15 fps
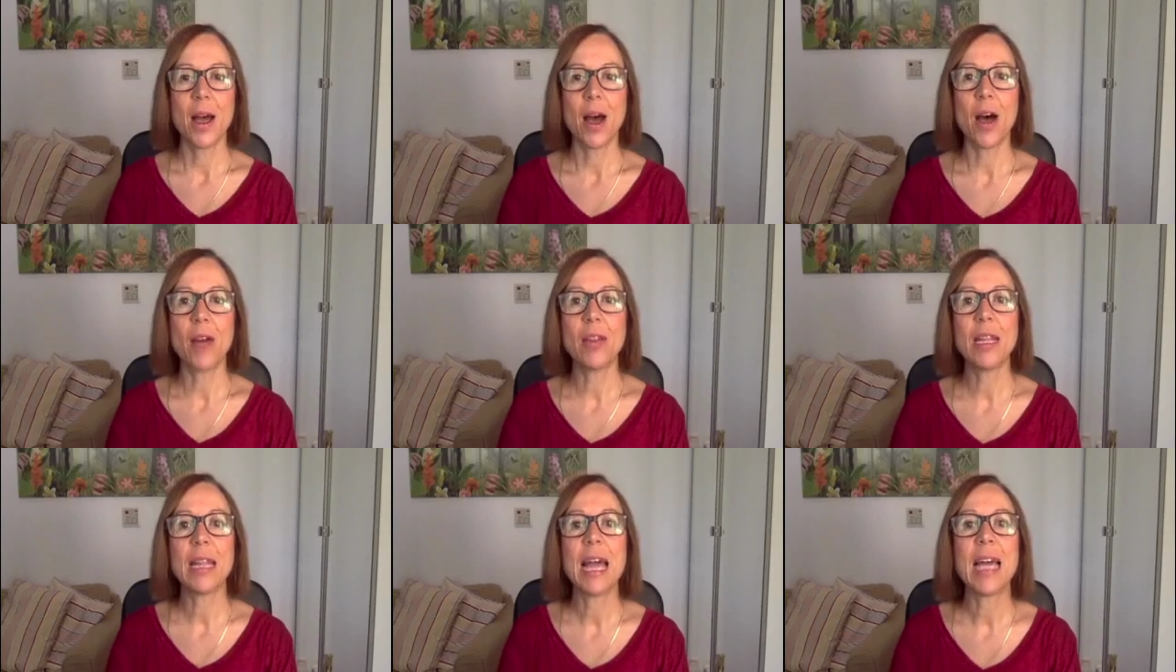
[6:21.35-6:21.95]
On
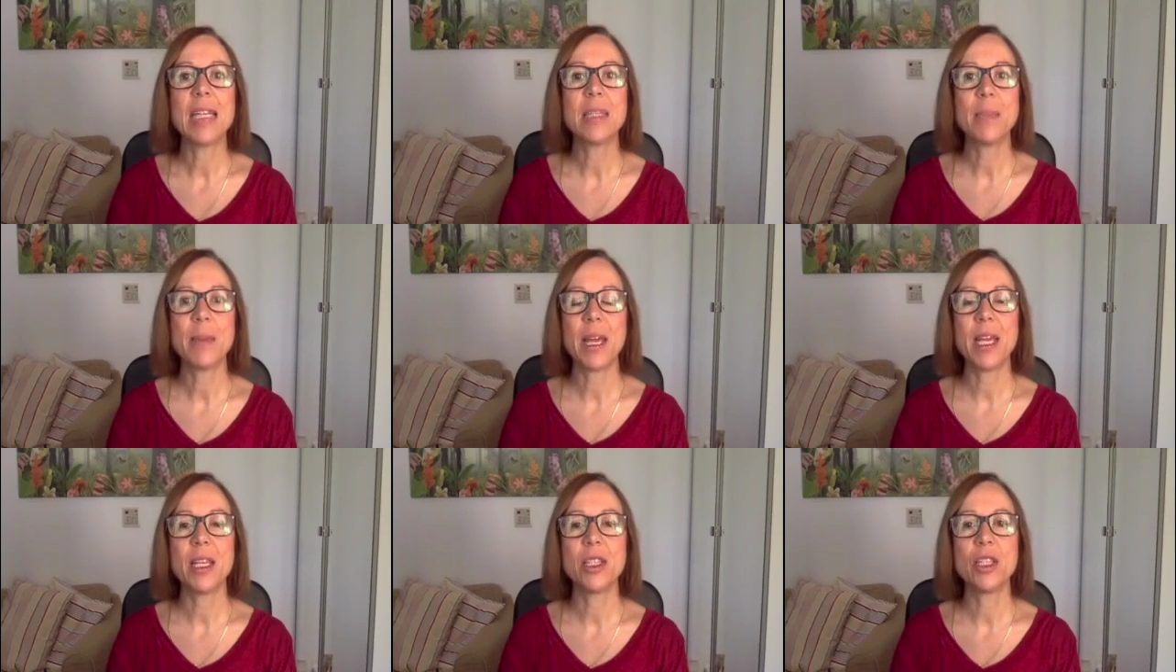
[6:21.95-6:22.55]
the last
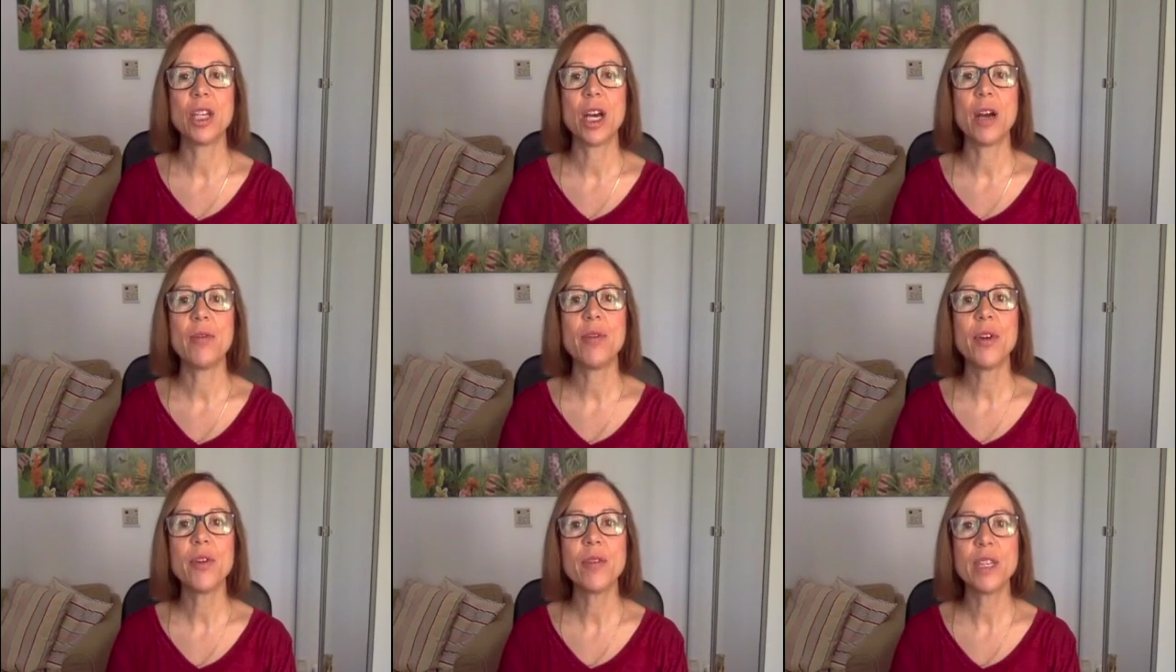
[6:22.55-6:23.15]
page of
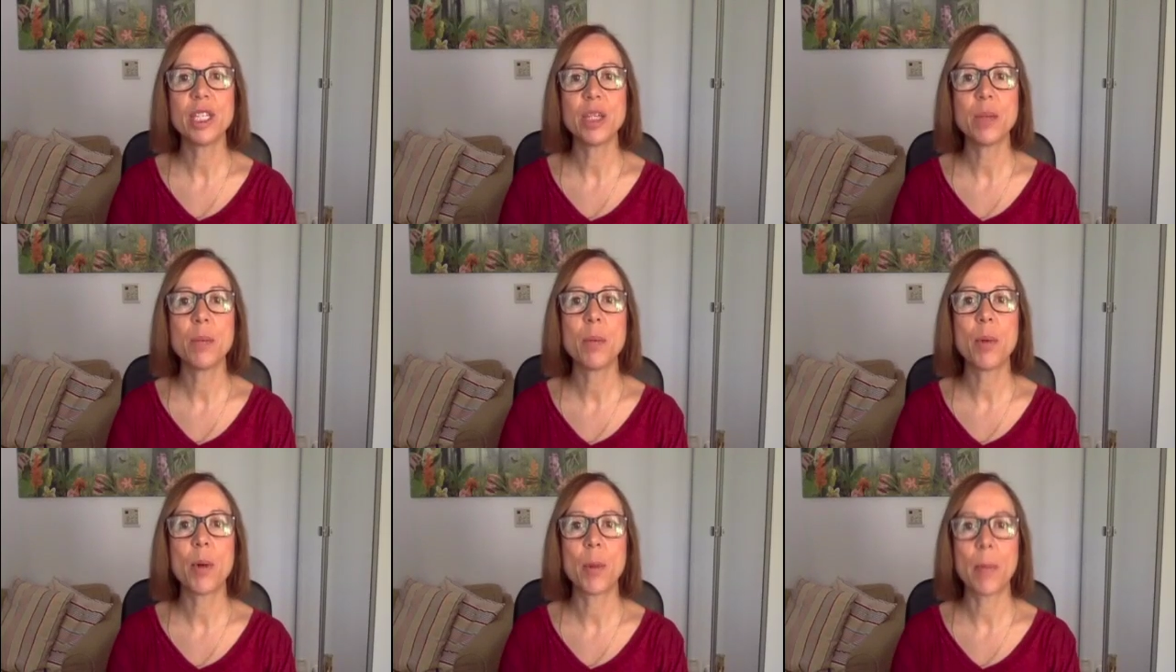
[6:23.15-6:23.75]
your vision
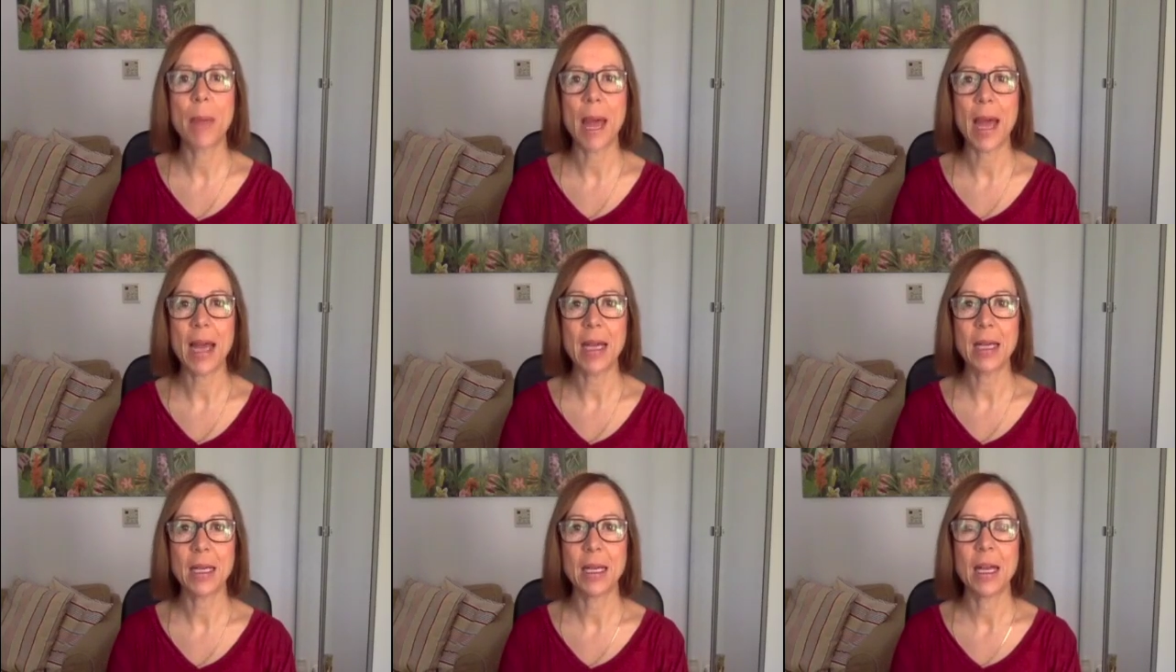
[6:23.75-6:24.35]
board pack,
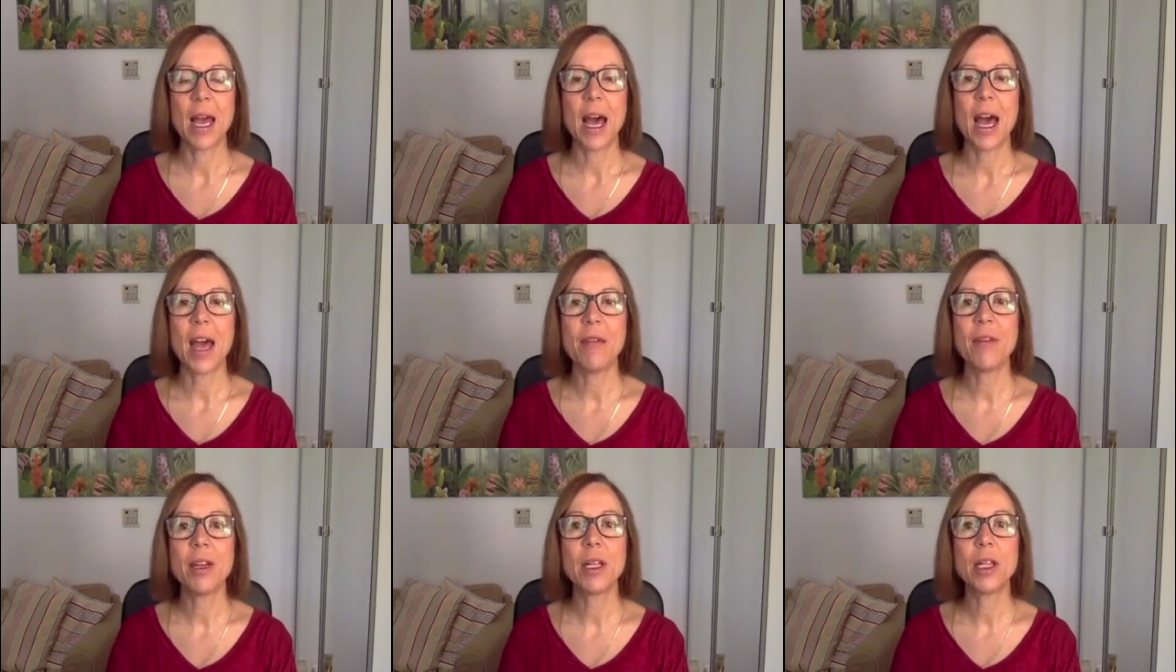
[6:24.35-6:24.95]

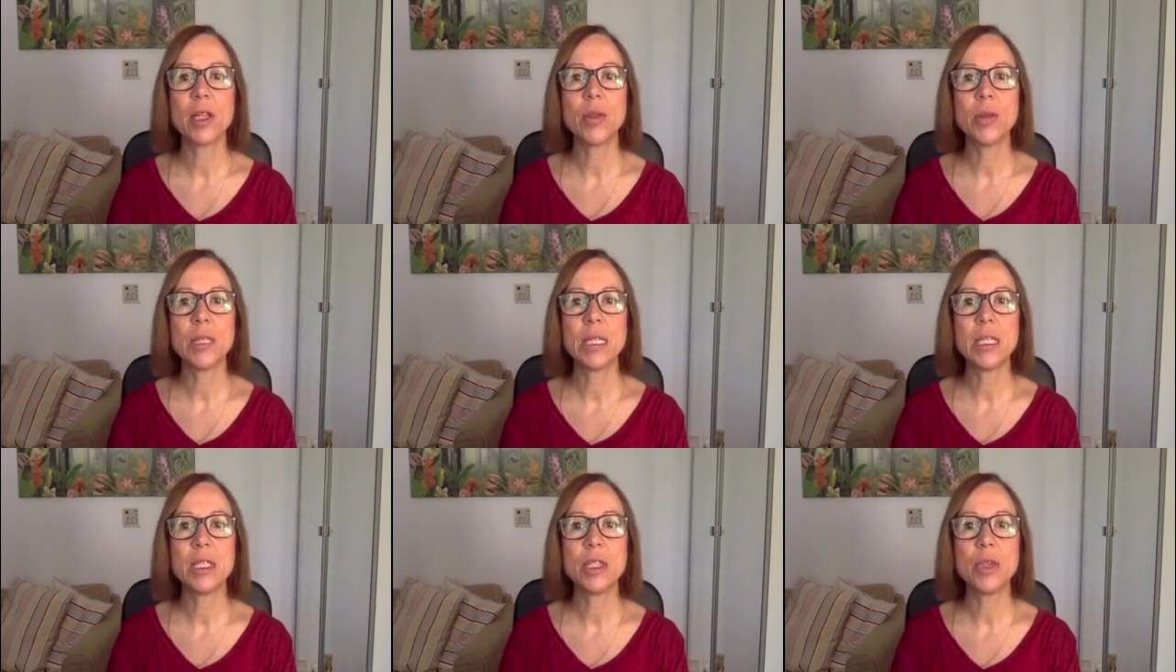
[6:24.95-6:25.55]
I've
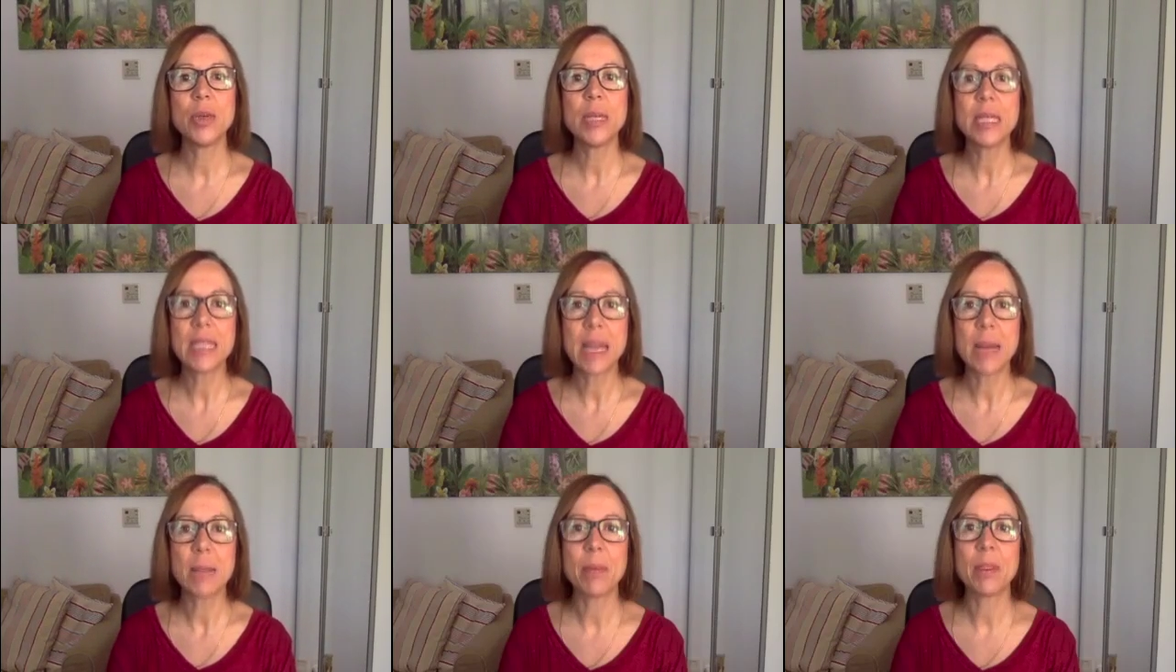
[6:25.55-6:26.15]
included 2
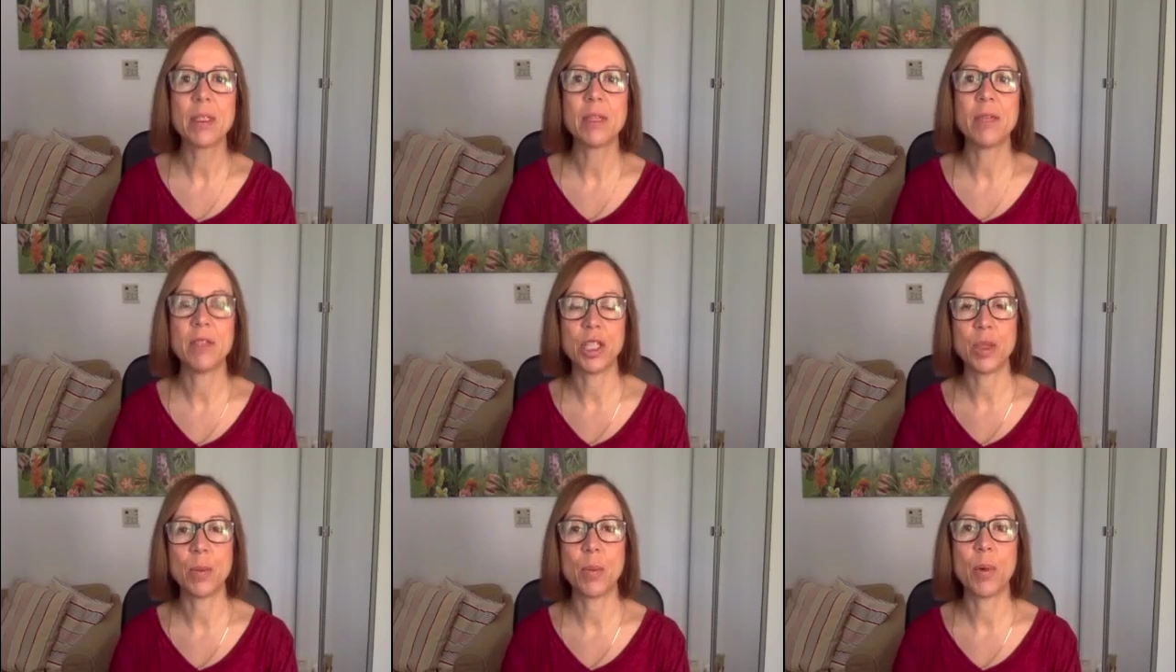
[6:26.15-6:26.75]
examples of
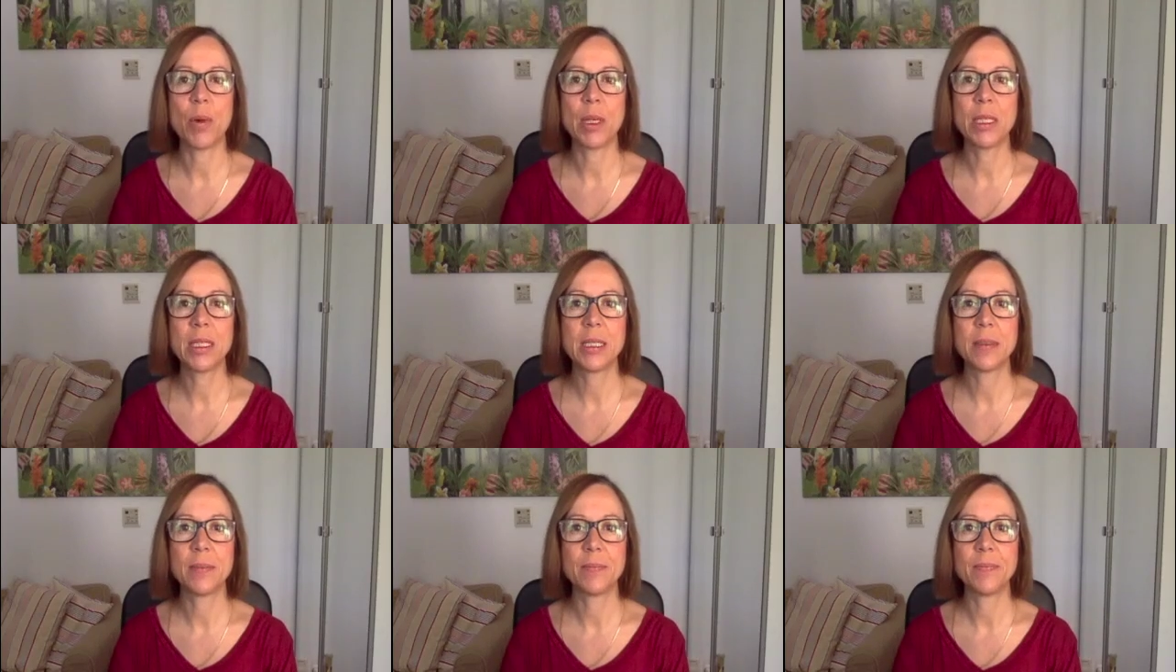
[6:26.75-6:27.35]
vision
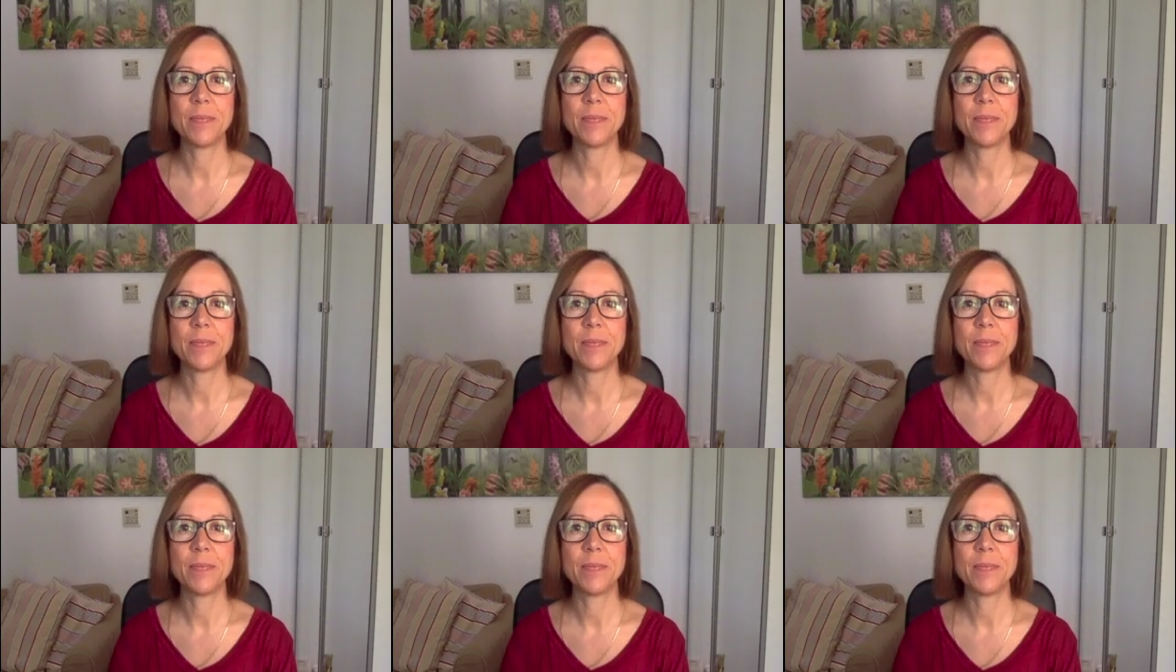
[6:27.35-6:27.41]
boards.